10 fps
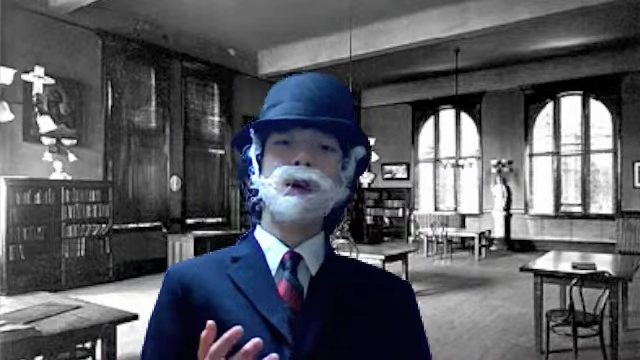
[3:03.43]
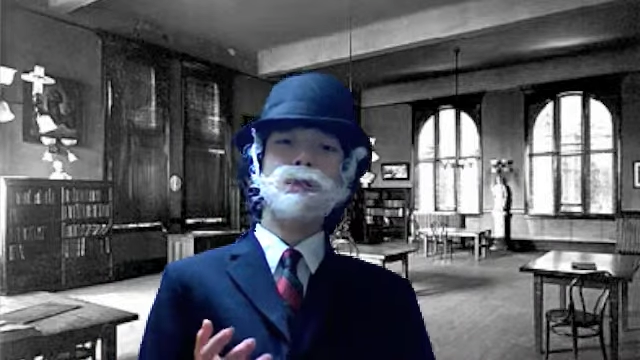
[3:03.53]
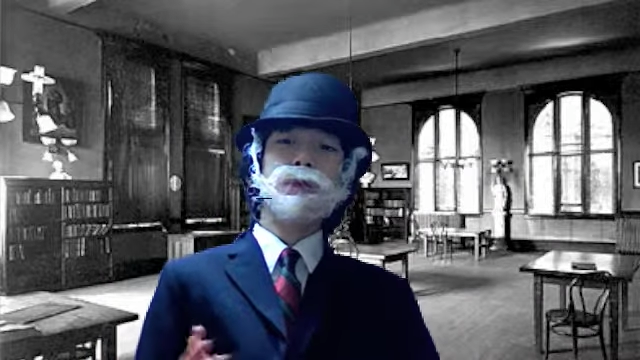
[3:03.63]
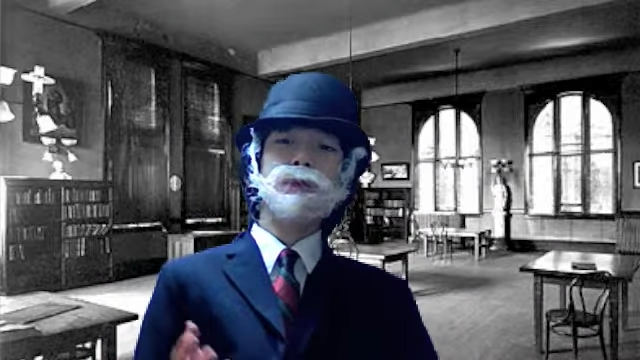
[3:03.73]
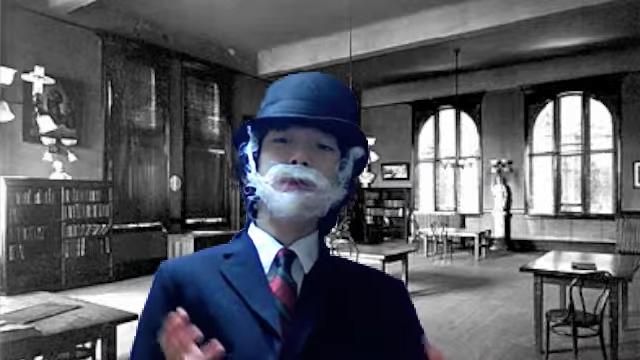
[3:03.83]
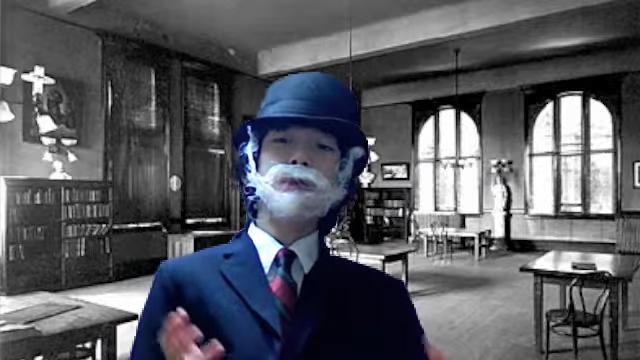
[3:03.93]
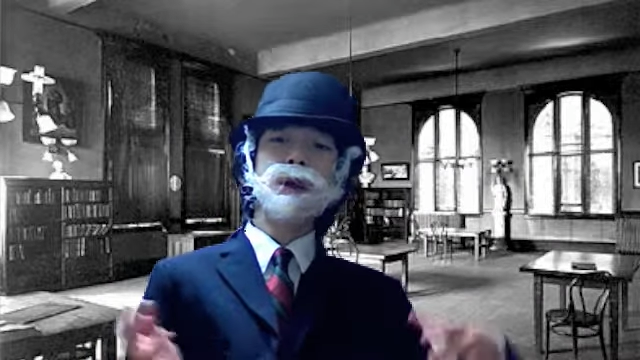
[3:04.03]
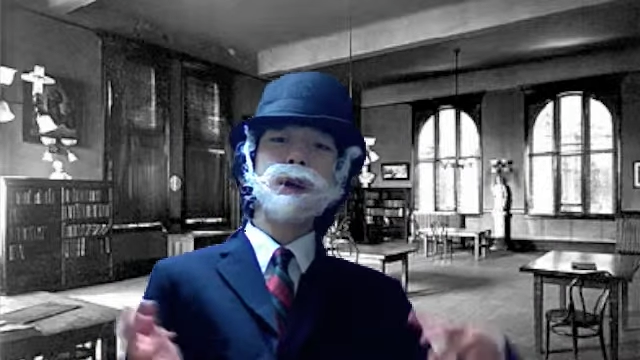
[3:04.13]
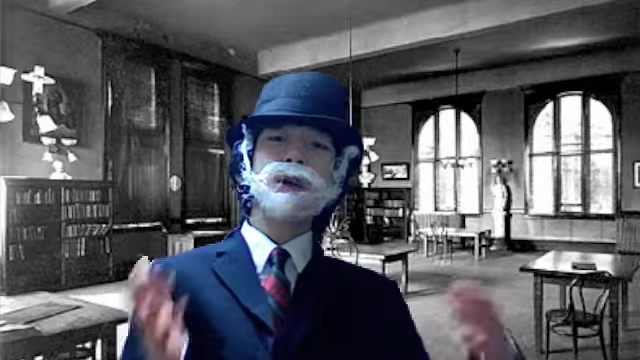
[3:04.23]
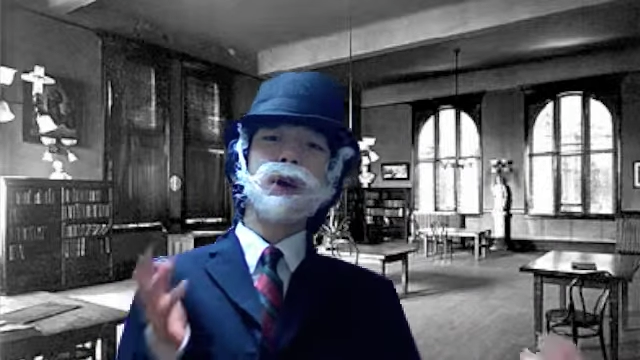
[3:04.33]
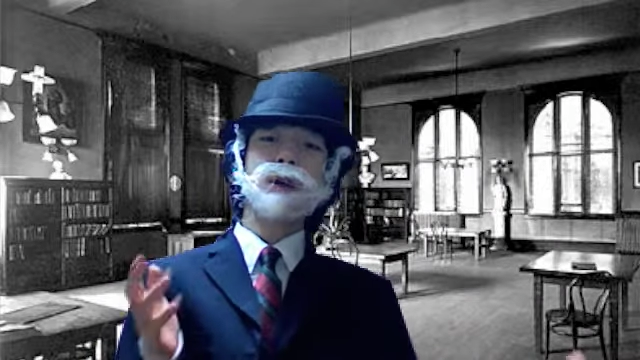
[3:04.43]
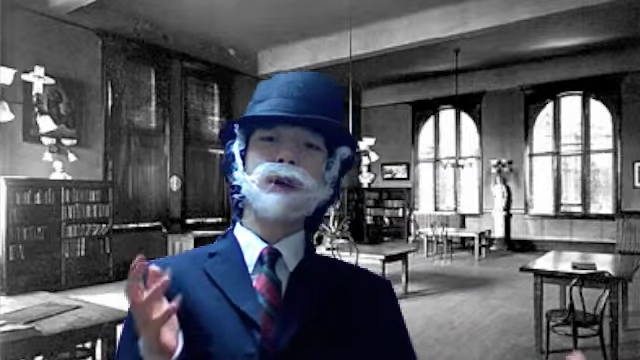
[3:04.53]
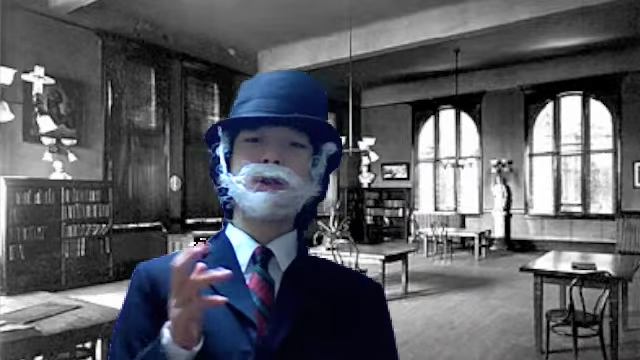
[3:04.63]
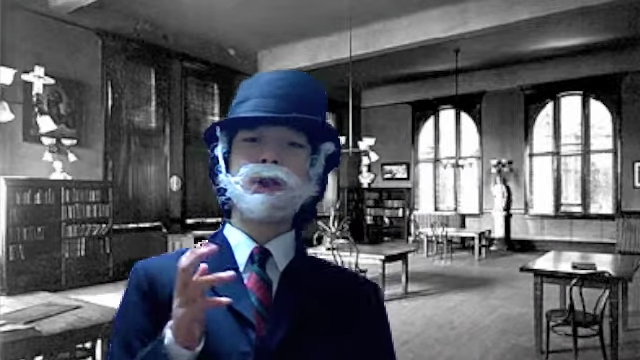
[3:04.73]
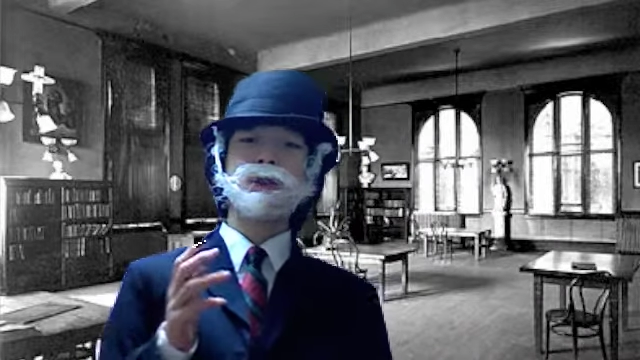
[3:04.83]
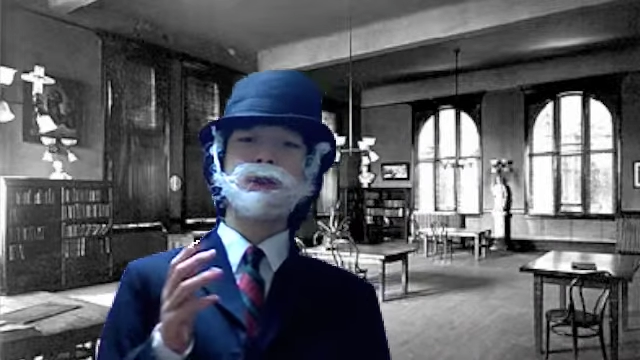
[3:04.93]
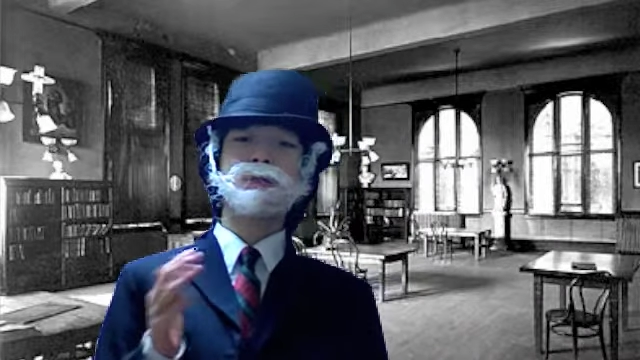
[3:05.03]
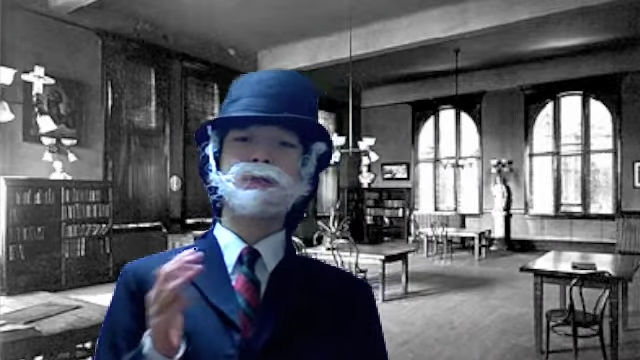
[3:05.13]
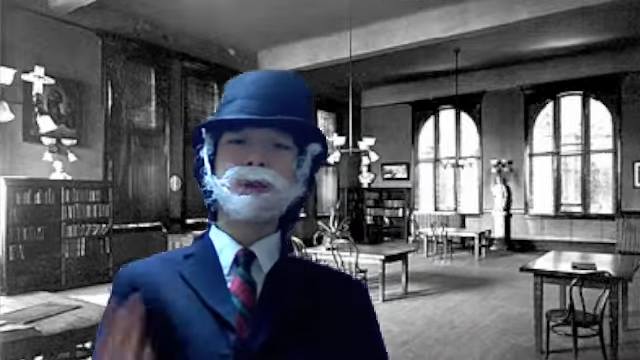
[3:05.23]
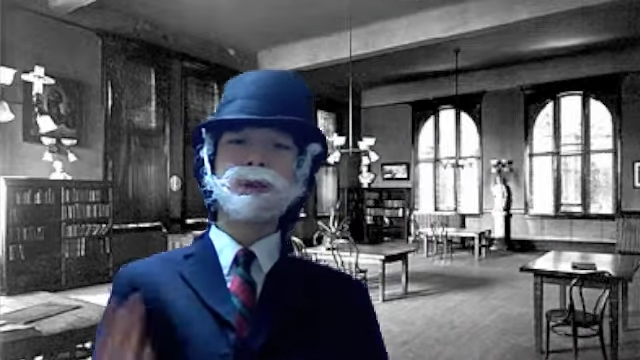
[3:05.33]
but the many contradictions
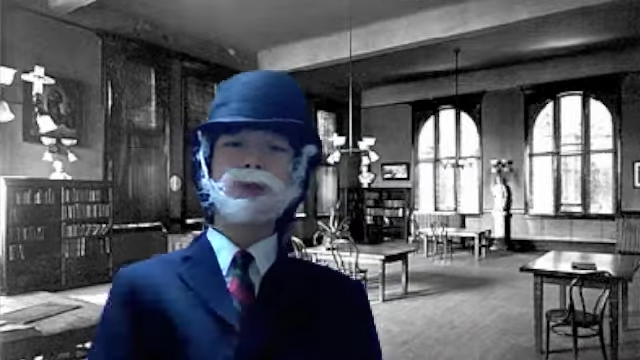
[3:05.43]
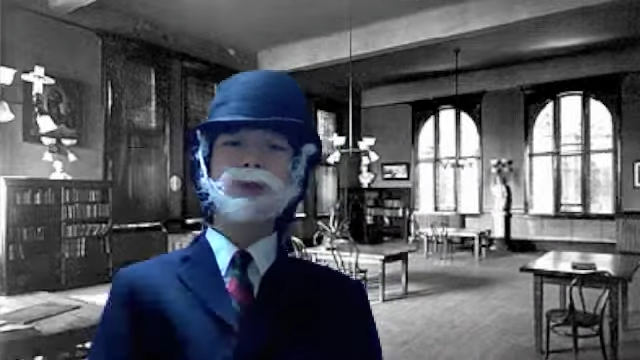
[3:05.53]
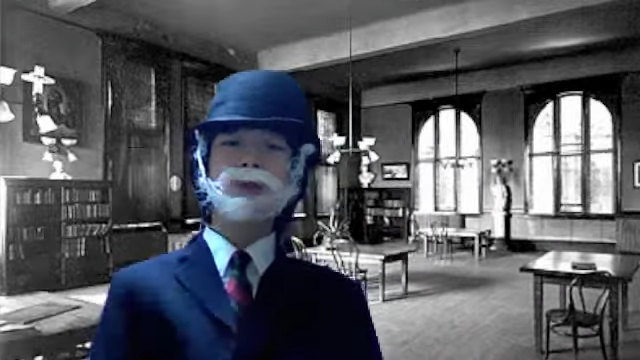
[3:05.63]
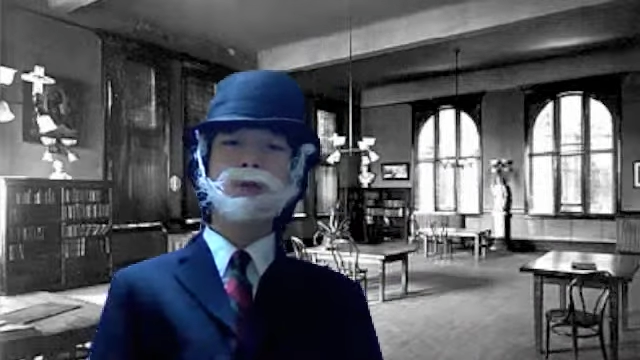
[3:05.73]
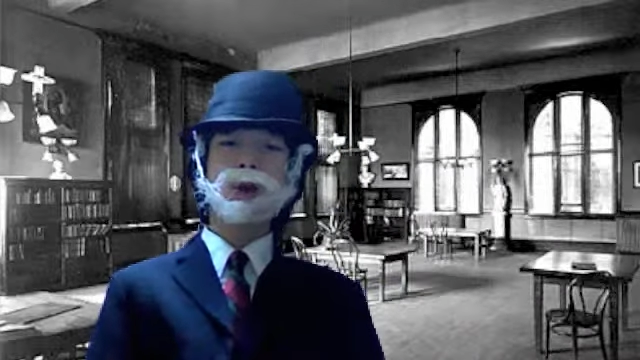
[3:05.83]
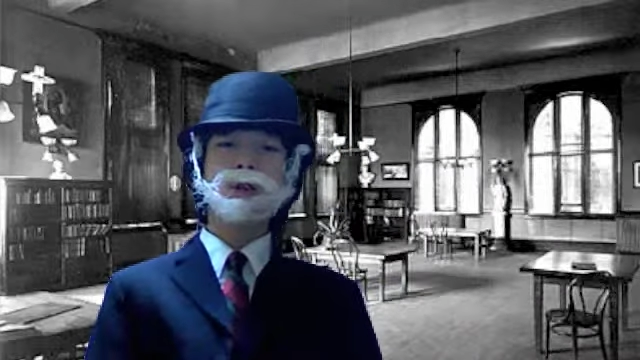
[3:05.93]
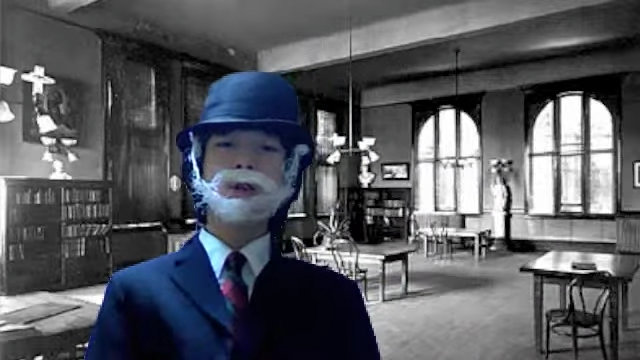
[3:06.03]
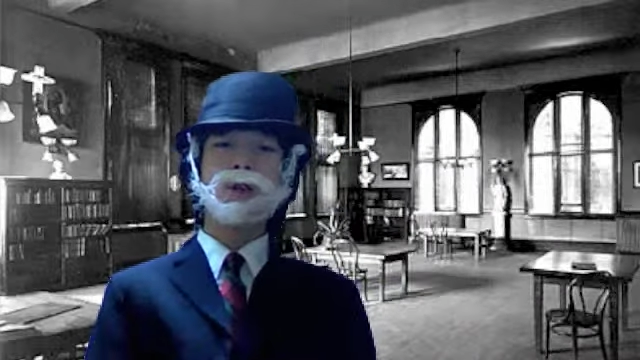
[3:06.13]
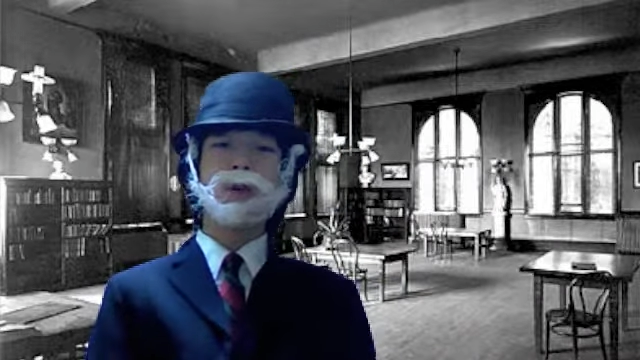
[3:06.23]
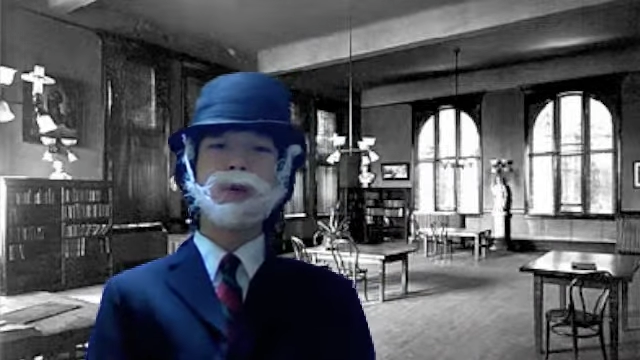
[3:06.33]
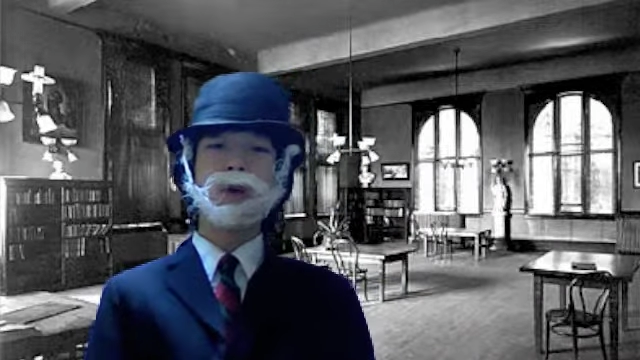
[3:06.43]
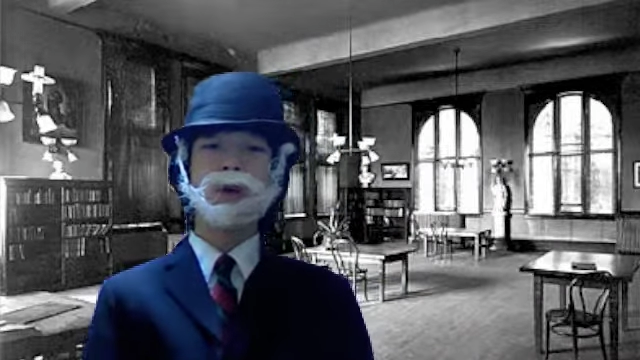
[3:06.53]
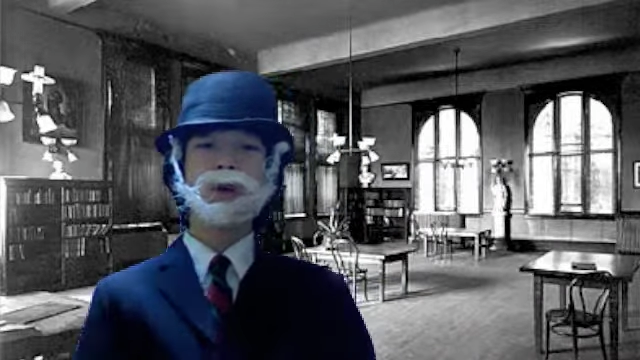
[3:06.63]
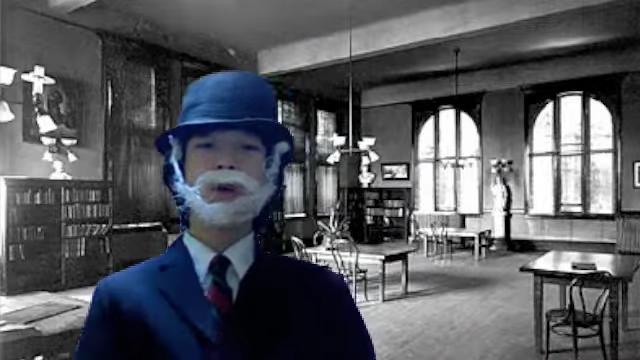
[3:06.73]
between the creation of wealth